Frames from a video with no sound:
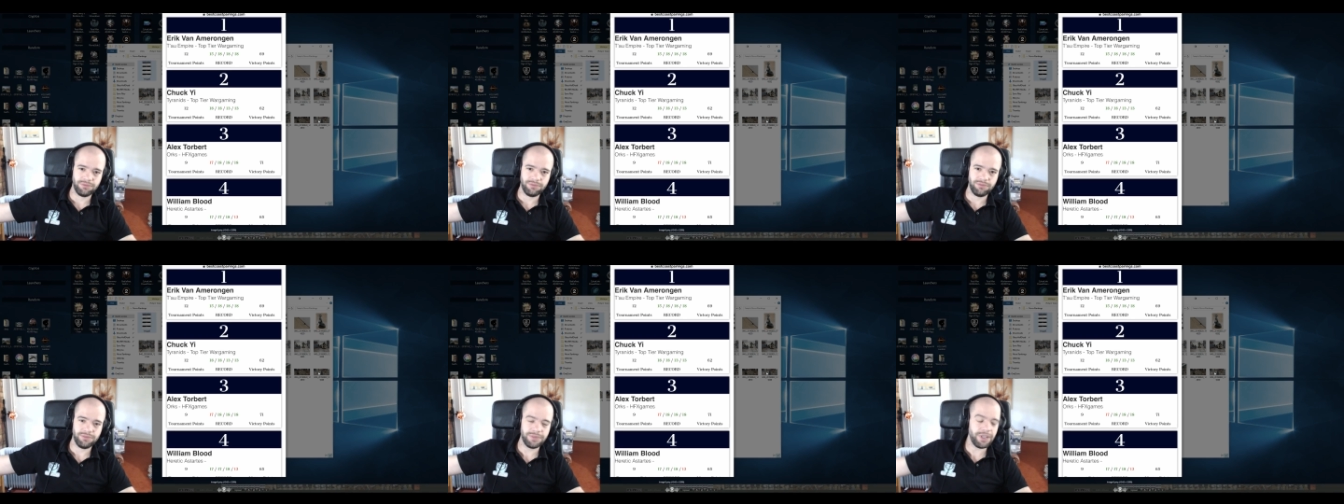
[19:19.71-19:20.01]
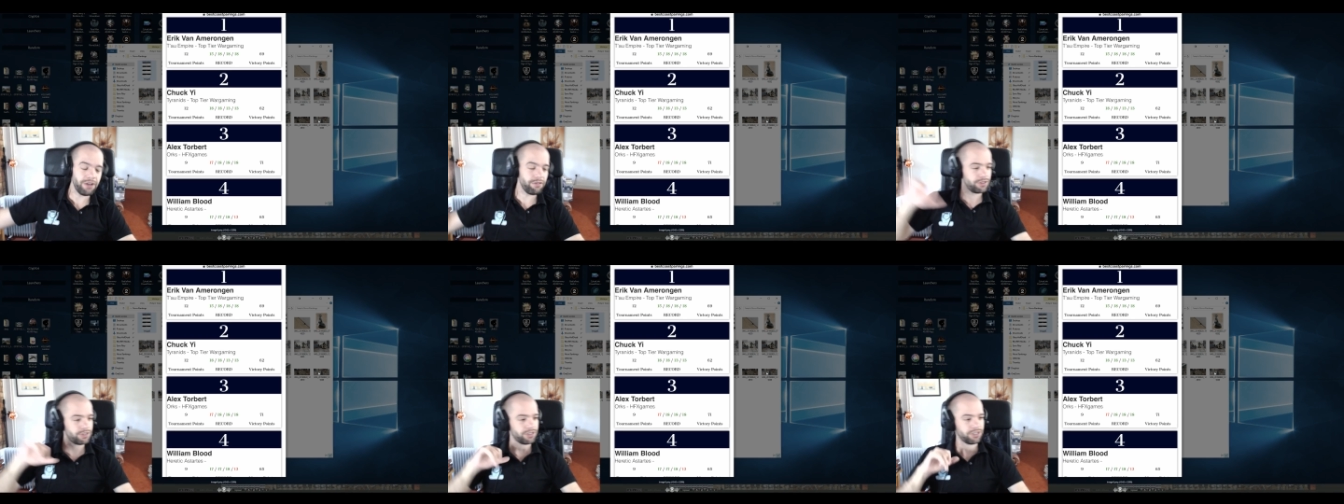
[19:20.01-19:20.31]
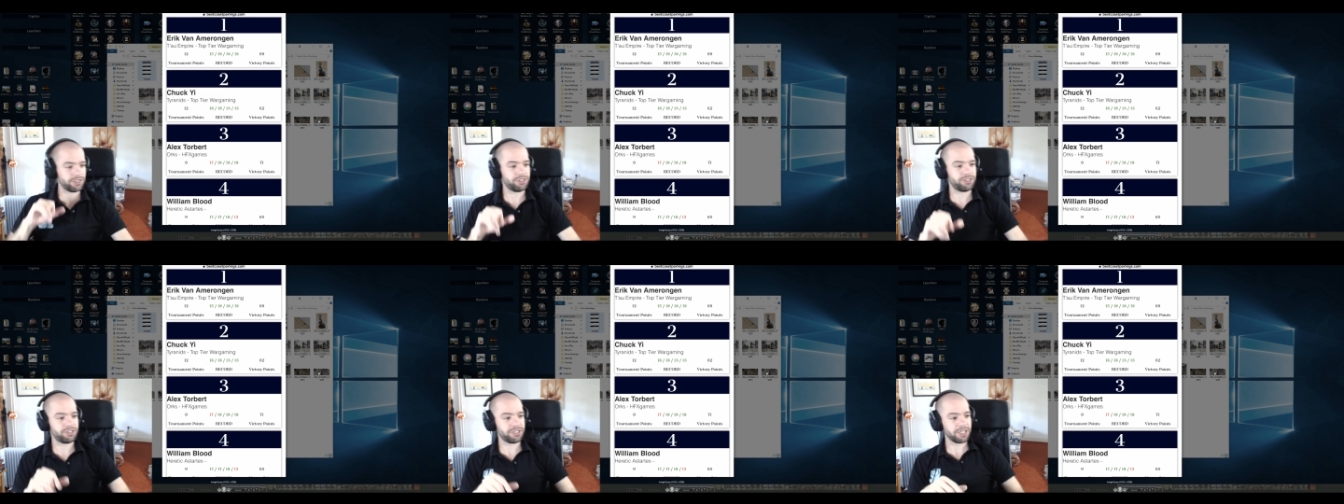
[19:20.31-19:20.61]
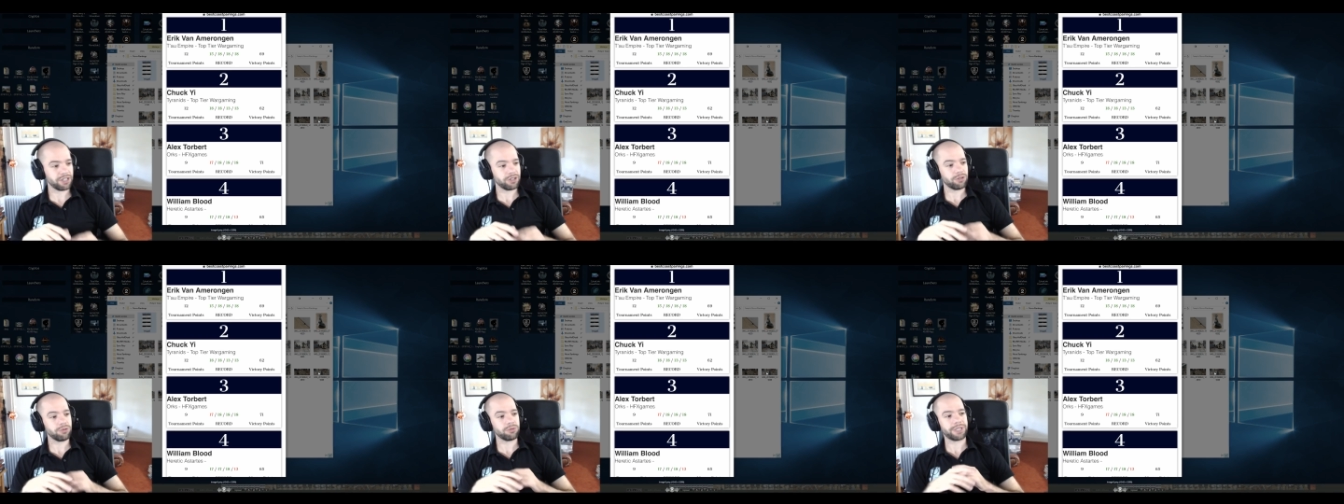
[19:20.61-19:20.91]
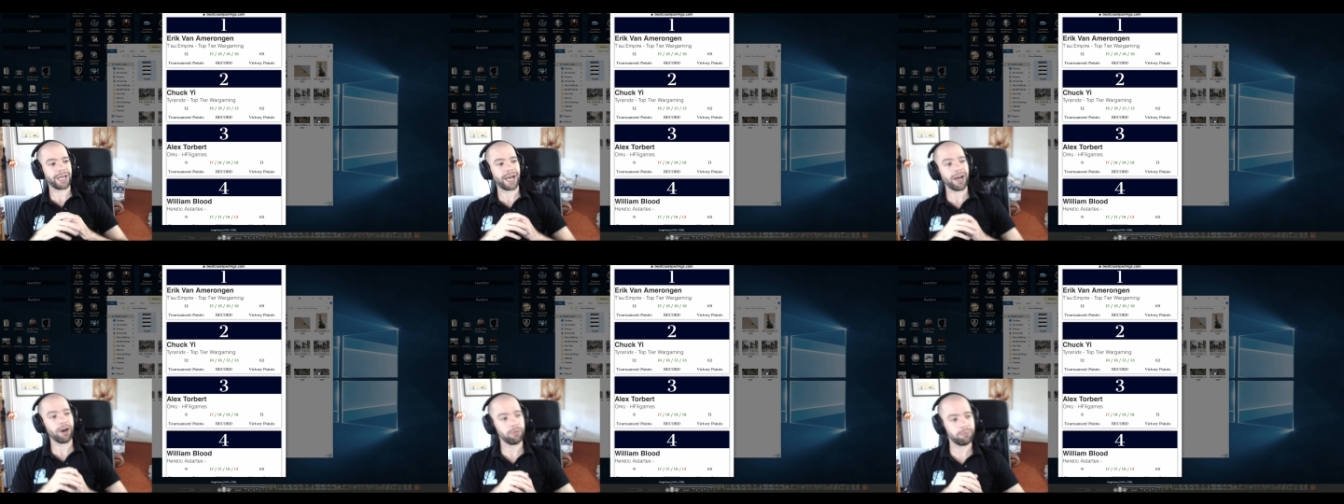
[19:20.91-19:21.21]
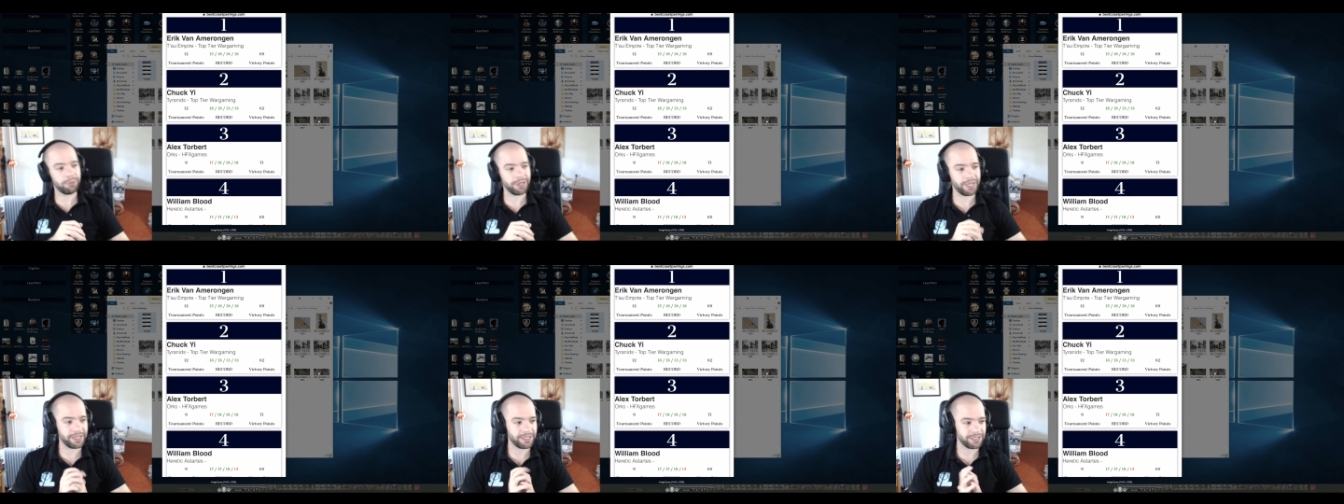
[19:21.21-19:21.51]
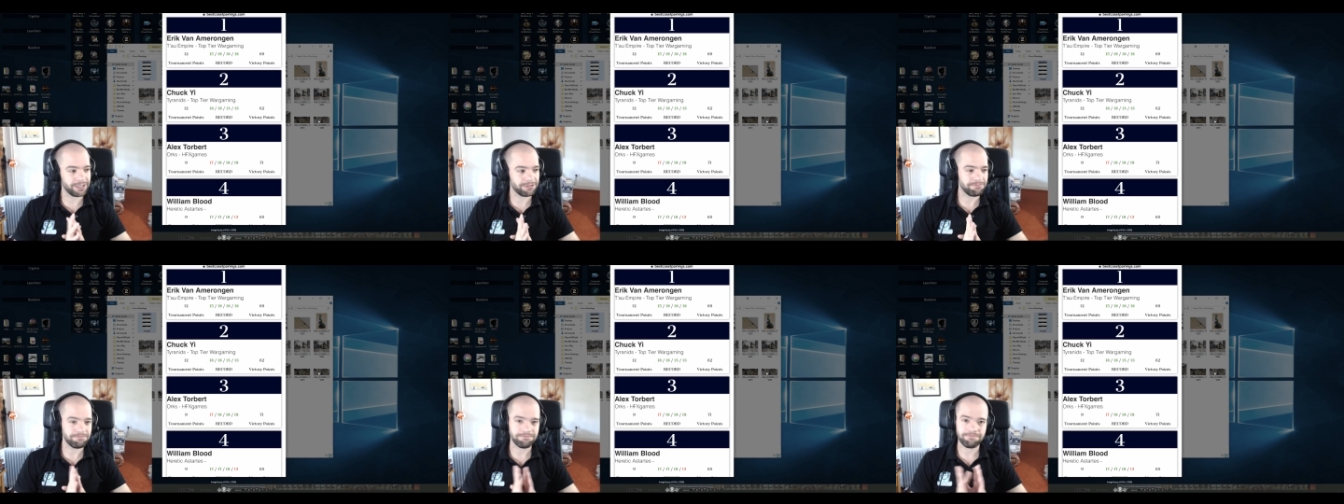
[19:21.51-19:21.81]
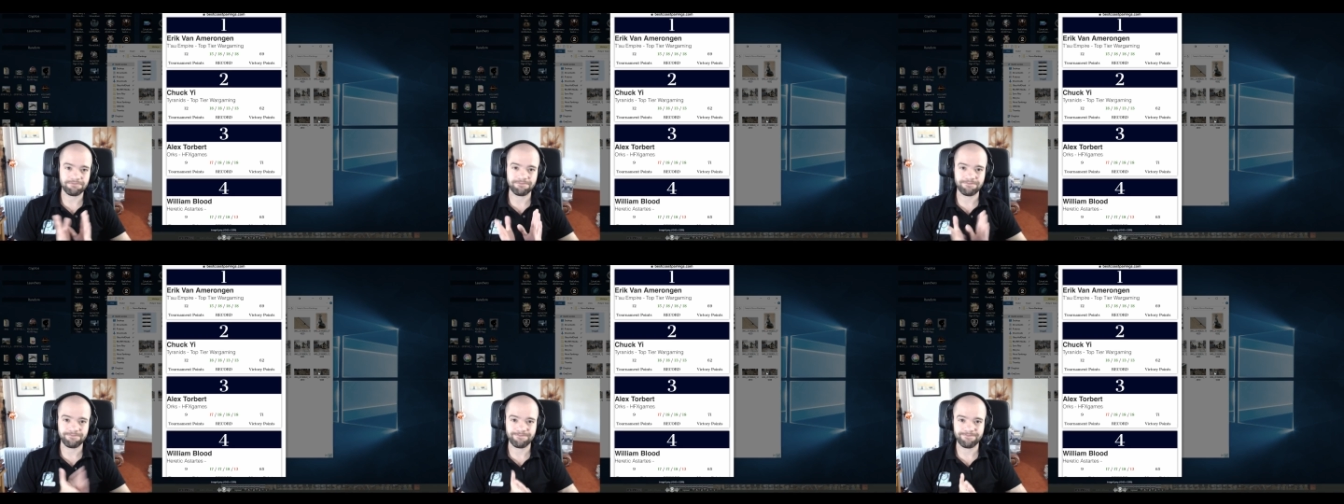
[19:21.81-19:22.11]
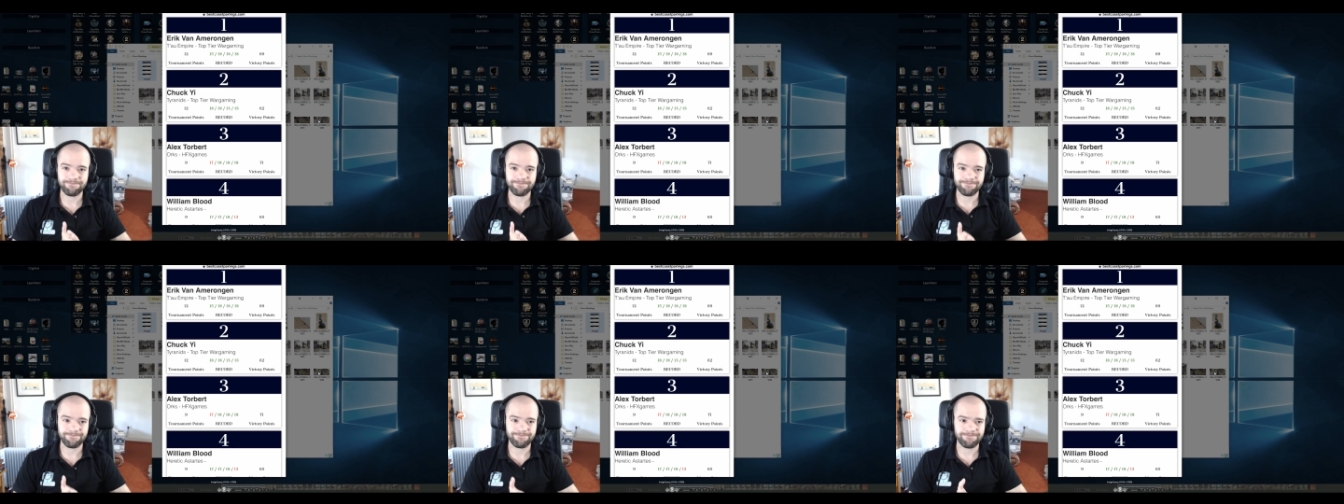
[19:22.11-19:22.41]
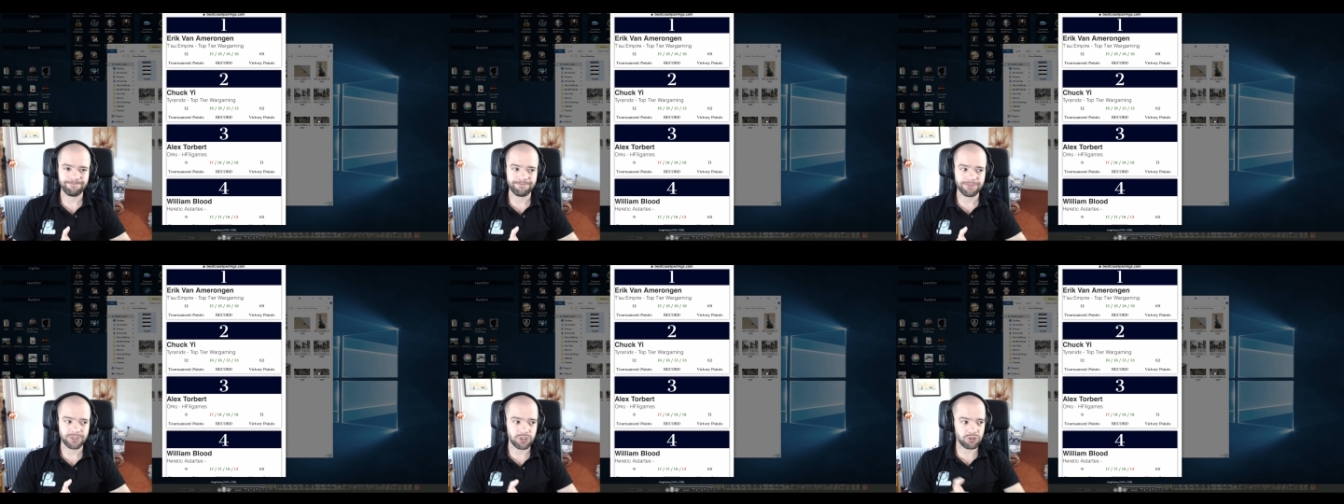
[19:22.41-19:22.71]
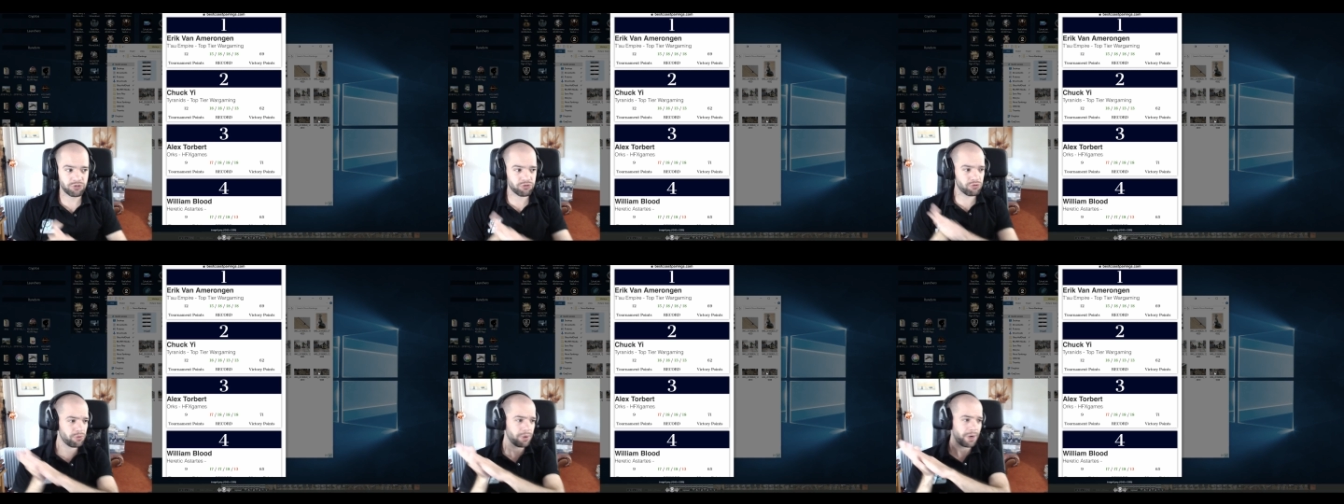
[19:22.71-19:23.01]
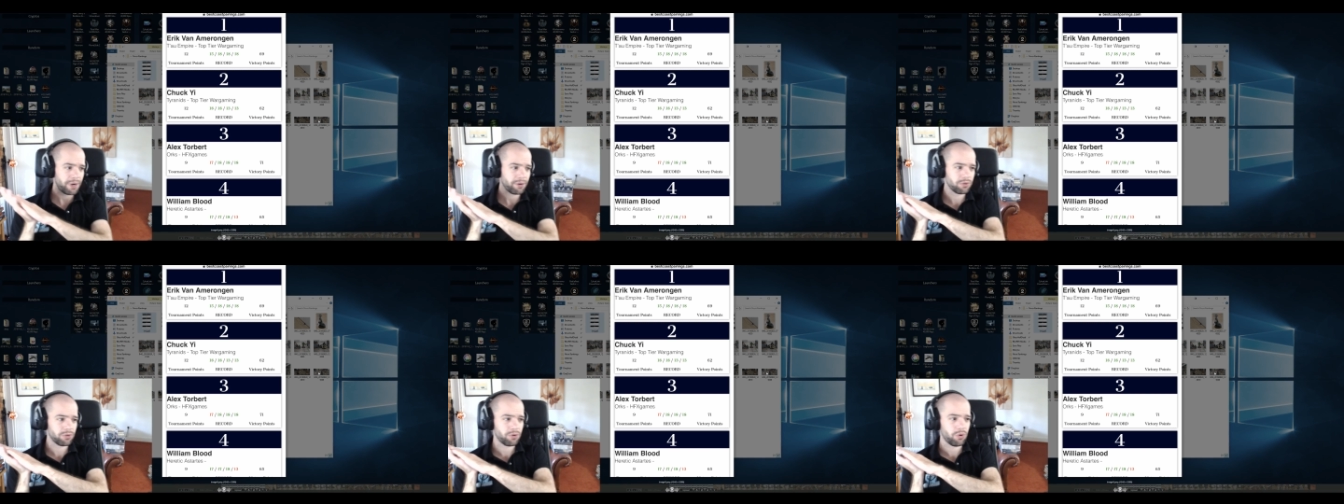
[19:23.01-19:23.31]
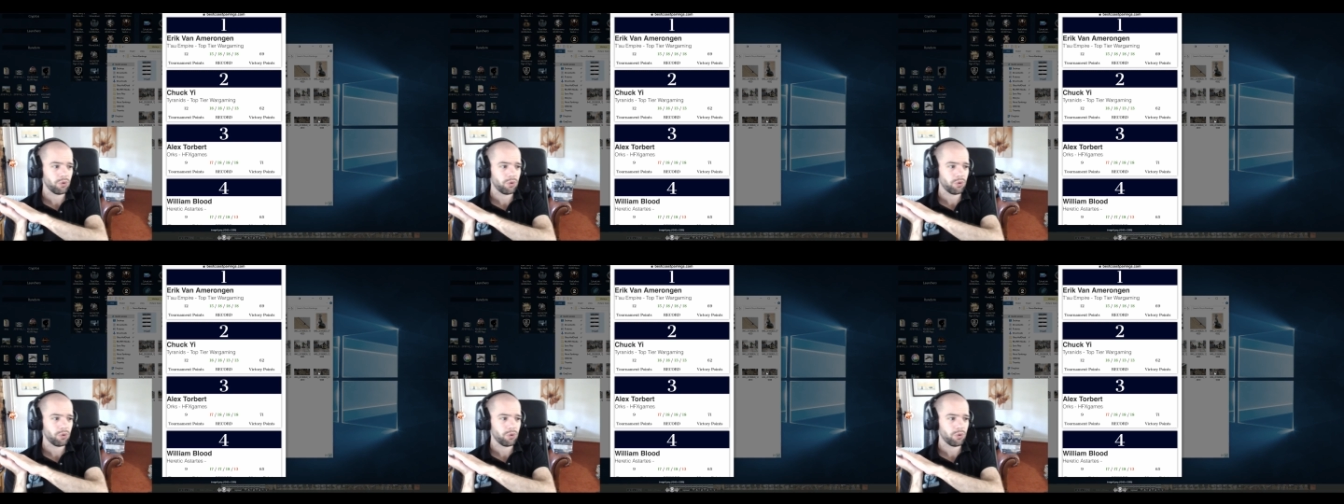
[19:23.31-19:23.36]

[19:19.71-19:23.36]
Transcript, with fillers: There is a single Tau player. Throughout